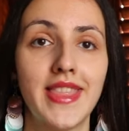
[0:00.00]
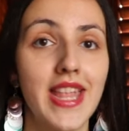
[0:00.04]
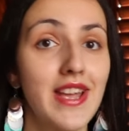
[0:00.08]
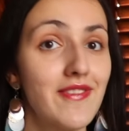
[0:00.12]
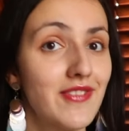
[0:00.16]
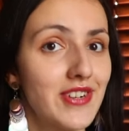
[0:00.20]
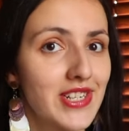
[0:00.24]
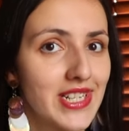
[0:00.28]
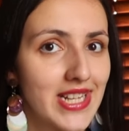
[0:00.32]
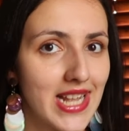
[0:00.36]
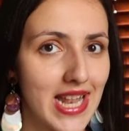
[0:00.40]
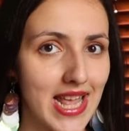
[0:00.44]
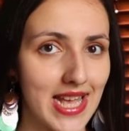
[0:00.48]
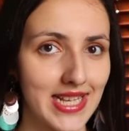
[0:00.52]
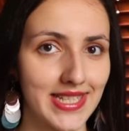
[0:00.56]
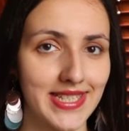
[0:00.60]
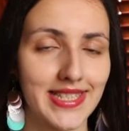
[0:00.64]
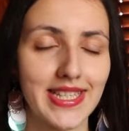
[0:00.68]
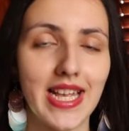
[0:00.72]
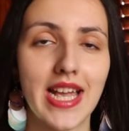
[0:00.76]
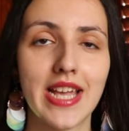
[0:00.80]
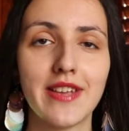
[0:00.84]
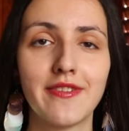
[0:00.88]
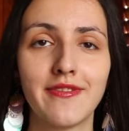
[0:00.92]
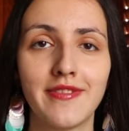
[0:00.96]

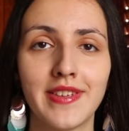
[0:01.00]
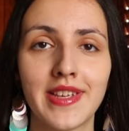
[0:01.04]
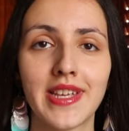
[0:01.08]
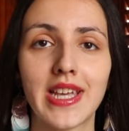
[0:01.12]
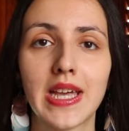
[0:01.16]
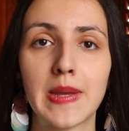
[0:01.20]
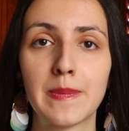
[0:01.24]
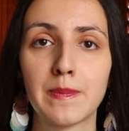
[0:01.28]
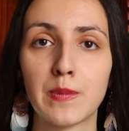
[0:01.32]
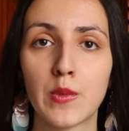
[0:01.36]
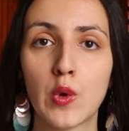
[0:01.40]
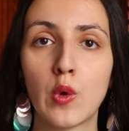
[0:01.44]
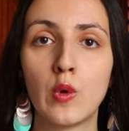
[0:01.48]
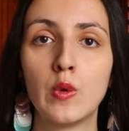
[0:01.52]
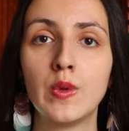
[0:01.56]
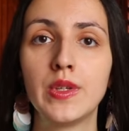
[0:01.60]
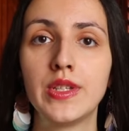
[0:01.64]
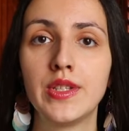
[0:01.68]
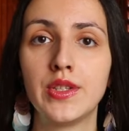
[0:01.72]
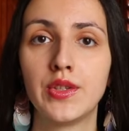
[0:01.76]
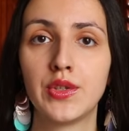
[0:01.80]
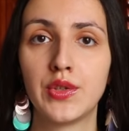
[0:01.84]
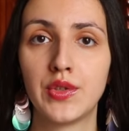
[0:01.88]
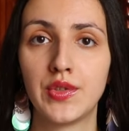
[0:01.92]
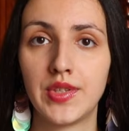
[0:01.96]
Nevertheless, I think I'm
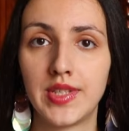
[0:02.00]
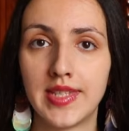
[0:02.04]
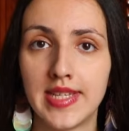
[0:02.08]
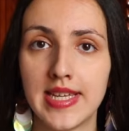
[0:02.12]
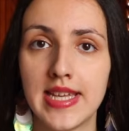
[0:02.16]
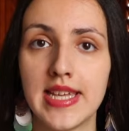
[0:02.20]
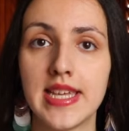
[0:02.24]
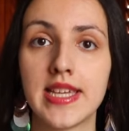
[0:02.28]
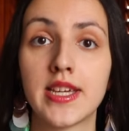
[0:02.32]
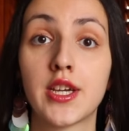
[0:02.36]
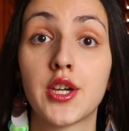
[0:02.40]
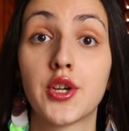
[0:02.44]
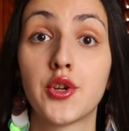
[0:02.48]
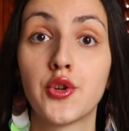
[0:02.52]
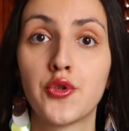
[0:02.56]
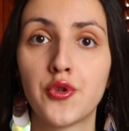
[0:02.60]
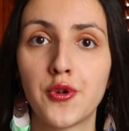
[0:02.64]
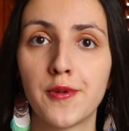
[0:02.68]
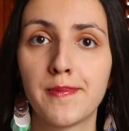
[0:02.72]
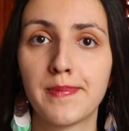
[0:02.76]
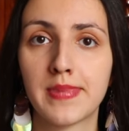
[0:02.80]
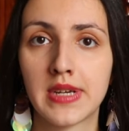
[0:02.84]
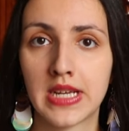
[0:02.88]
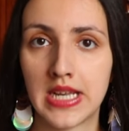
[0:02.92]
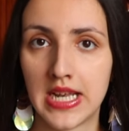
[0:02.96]
going to take
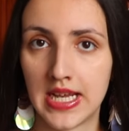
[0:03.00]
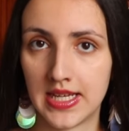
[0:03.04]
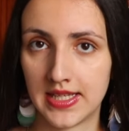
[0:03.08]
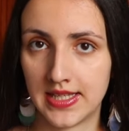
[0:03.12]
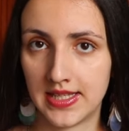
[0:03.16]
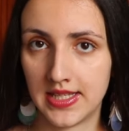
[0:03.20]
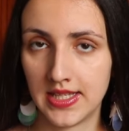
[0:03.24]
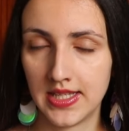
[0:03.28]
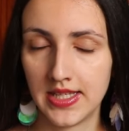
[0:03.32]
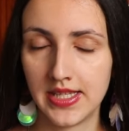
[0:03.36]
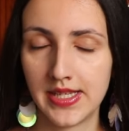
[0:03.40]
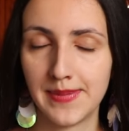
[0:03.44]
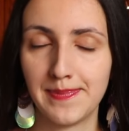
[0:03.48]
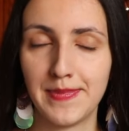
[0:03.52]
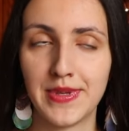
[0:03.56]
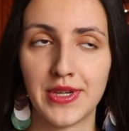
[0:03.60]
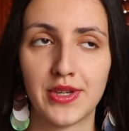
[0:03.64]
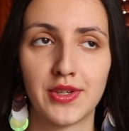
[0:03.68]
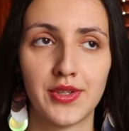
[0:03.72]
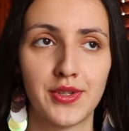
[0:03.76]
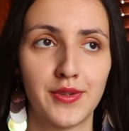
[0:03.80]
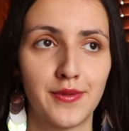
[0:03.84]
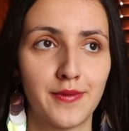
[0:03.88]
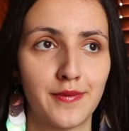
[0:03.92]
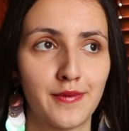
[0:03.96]
group classes
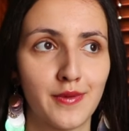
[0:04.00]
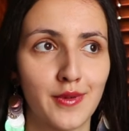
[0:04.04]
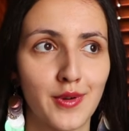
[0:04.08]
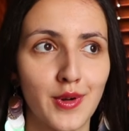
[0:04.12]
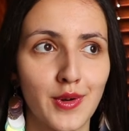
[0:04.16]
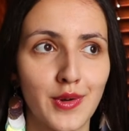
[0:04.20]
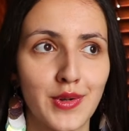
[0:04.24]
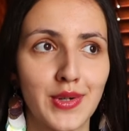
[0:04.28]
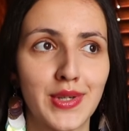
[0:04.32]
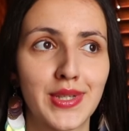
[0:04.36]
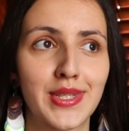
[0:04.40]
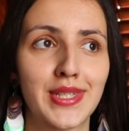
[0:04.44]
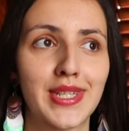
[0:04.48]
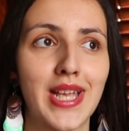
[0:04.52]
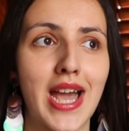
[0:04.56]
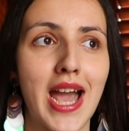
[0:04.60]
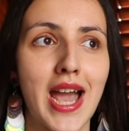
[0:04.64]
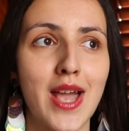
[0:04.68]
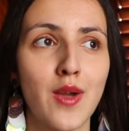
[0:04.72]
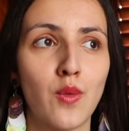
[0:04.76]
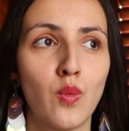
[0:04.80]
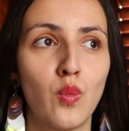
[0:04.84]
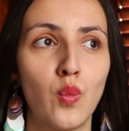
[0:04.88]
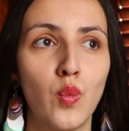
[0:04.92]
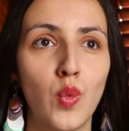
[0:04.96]
because of course
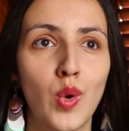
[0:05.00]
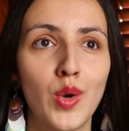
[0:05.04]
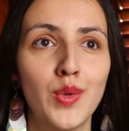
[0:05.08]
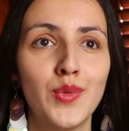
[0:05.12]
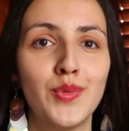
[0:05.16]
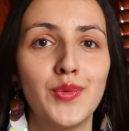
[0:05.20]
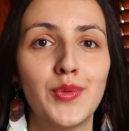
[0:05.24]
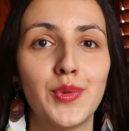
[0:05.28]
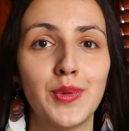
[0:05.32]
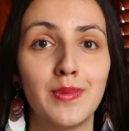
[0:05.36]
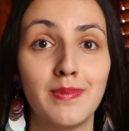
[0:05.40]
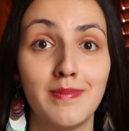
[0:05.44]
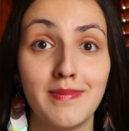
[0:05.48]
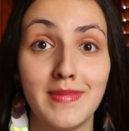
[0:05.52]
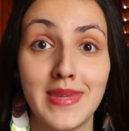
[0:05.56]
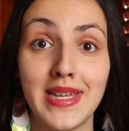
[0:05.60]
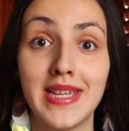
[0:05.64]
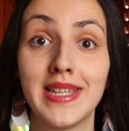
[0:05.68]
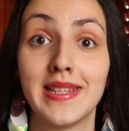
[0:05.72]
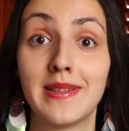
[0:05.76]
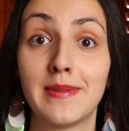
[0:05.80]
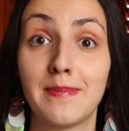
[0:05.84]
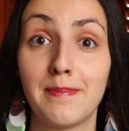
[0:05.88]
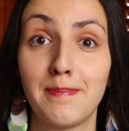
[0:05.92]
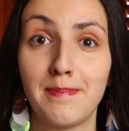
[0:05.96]
I want to
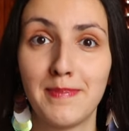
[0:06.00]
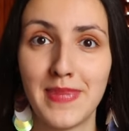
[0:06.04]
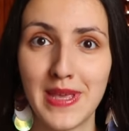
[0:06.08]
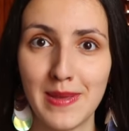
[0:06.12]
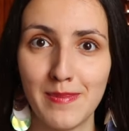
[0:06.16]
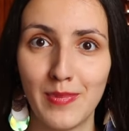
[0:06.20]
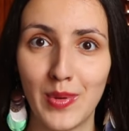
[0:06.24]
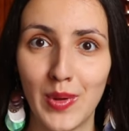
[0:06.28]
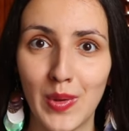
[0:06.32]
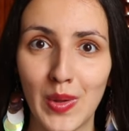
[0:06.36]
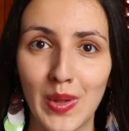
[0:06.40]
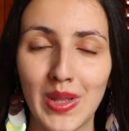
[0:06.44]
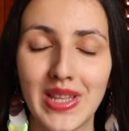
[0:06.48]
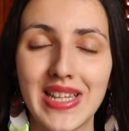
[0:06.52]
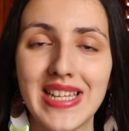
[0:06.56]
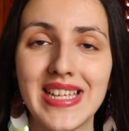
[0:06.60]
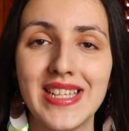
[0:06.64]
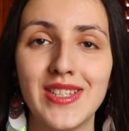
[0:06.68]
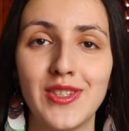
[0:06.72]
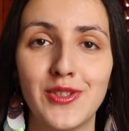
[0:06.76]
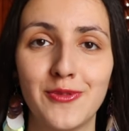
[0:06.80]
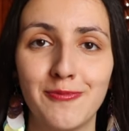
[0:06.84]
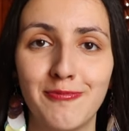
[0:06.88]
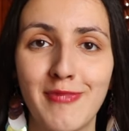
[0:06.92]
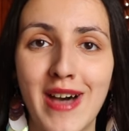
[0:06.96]
meet people
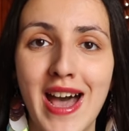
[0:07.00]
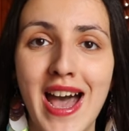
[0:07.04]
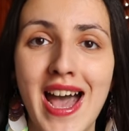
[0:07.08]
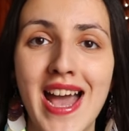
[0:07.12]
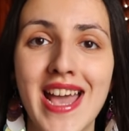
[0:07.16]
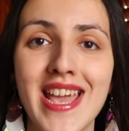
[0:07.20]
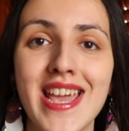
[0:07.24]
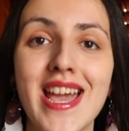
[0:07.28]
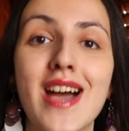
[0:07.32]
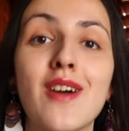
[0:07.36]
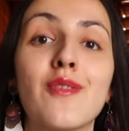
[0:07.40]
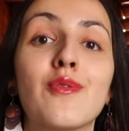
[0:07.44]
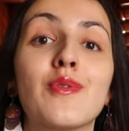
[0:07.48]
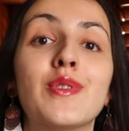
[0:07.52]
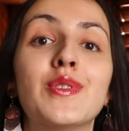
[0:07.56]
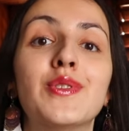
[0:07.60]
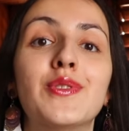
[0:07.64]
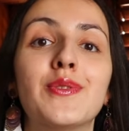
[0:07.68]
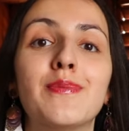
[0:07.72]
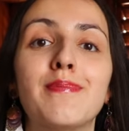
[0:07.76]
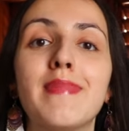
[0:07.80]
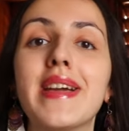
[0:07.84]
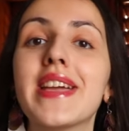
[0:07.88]
in Dubai. I want to